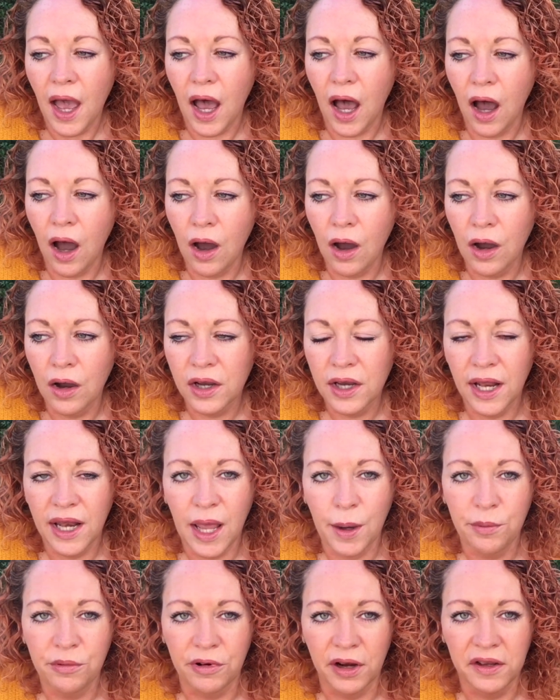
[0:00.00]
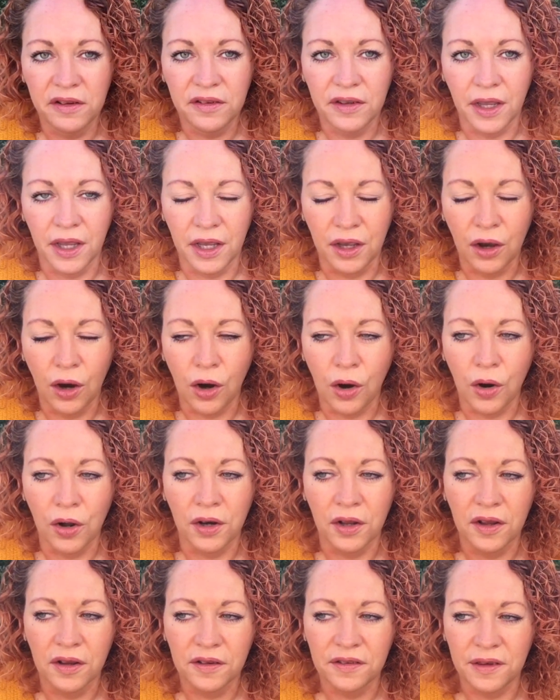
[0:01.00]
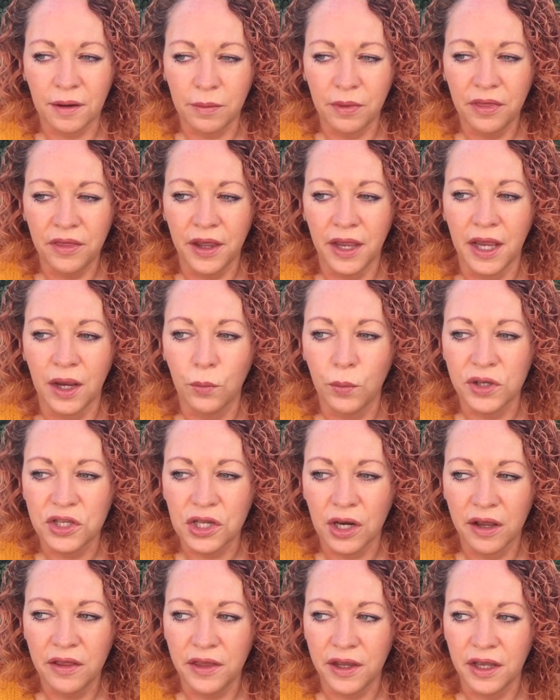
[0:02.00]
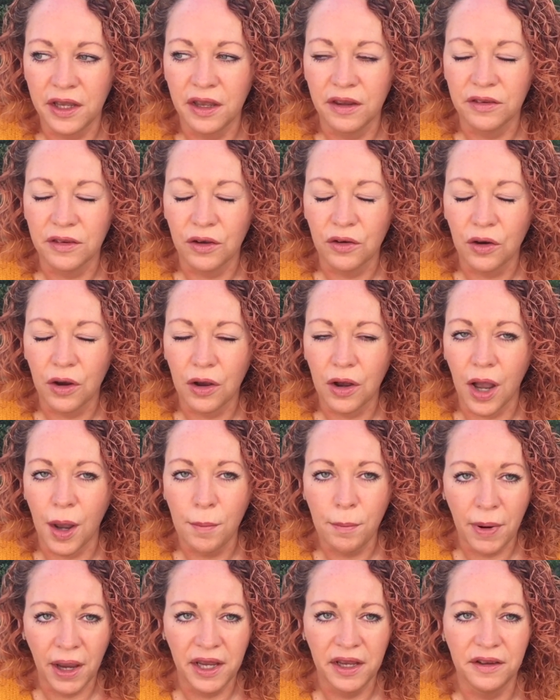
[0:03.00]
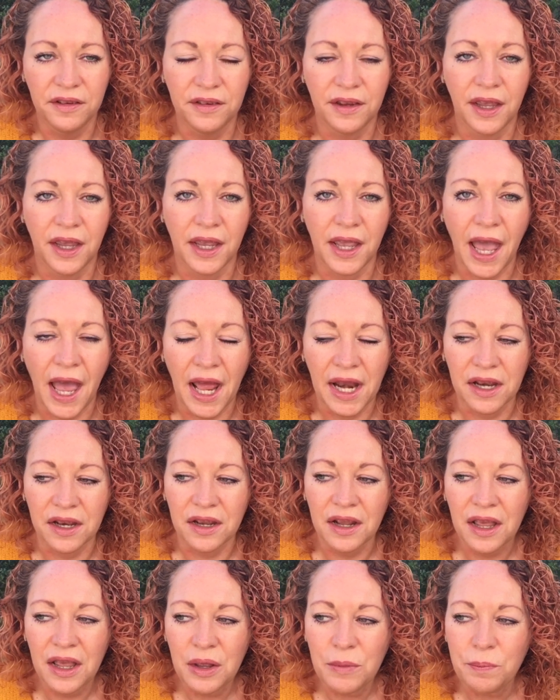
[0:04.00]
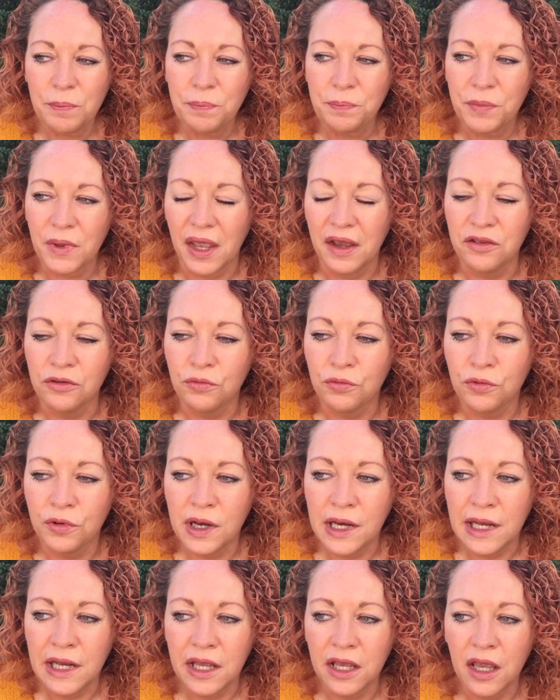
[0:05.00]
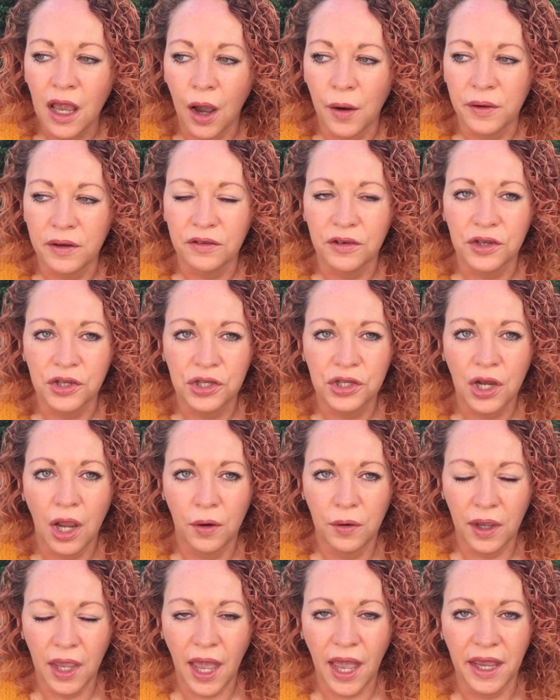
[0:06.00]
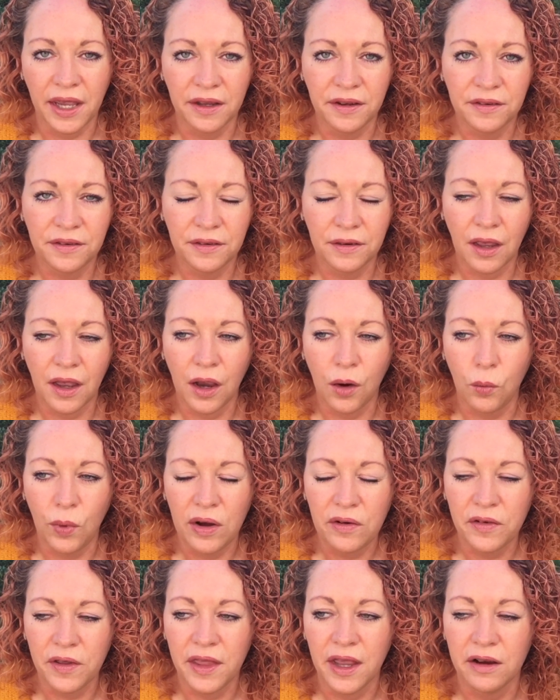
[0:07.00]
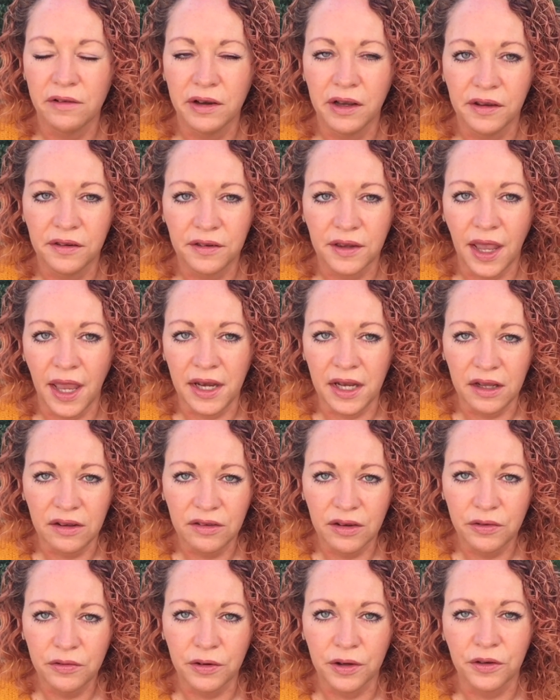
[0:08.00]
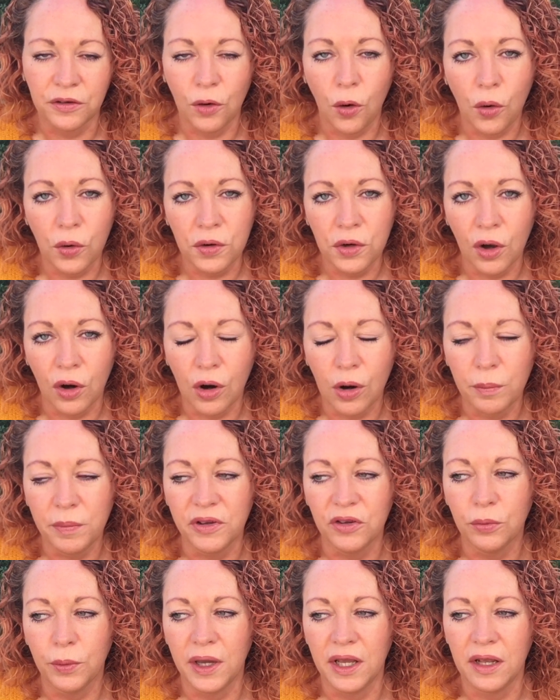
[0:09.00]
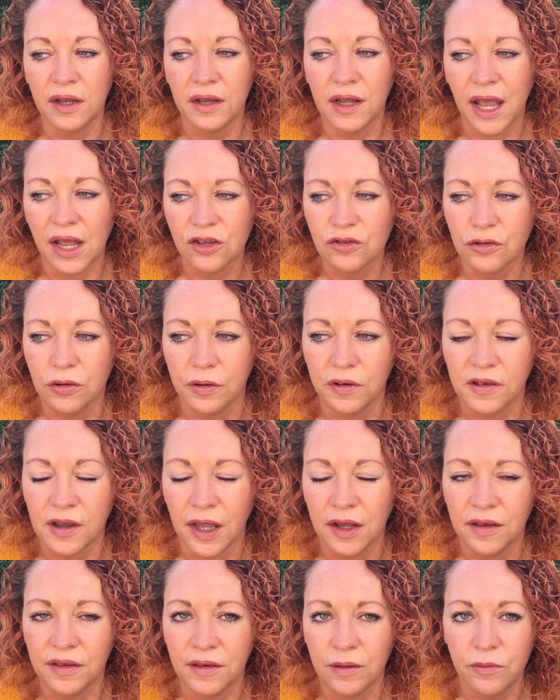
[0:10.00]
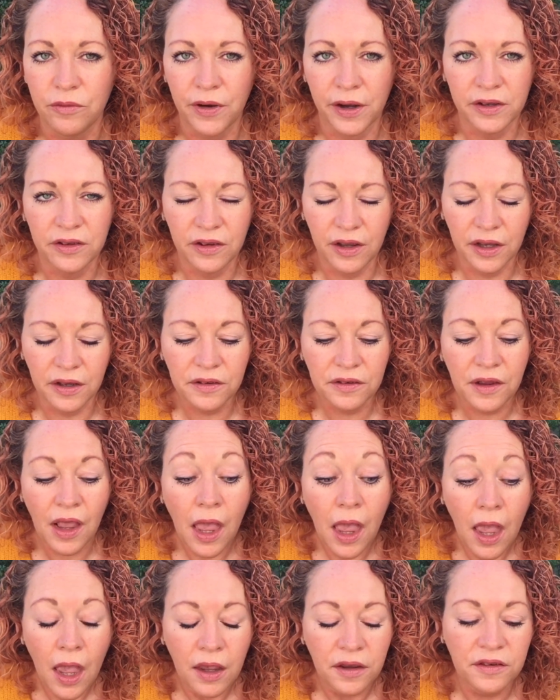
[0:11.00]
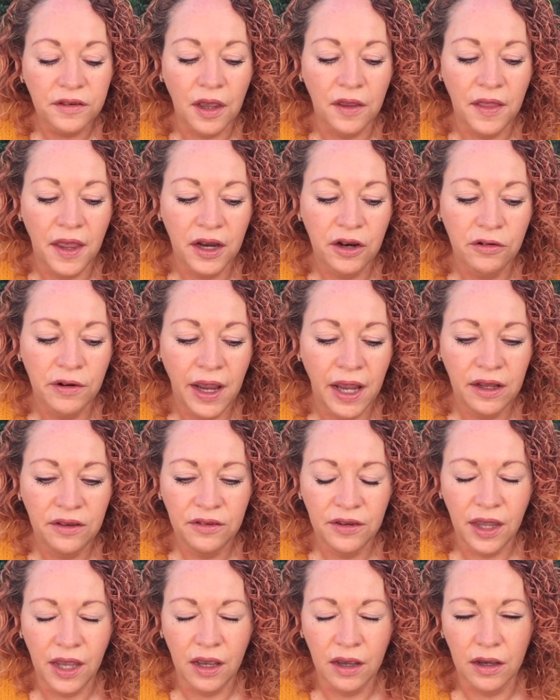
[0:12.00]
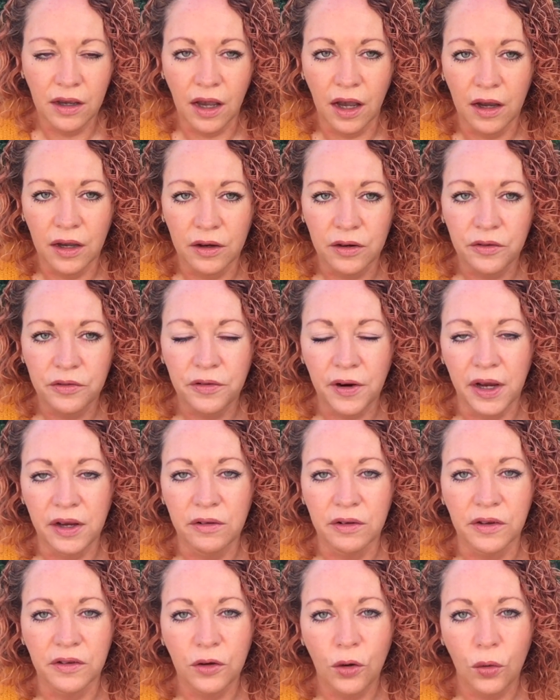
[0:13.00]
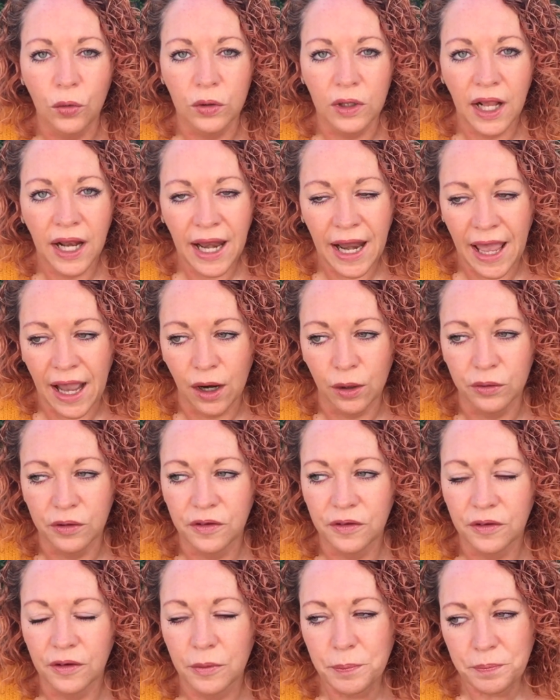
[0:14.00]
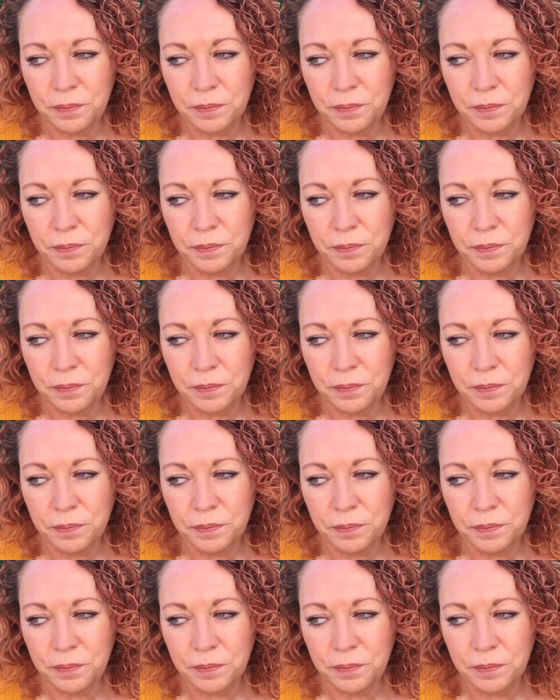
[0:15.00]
are collaborating on something which I think is amazing and is really going to showcase whether there is any difference or not between naturals and synthetics. So they're creating a fragrance called Clouds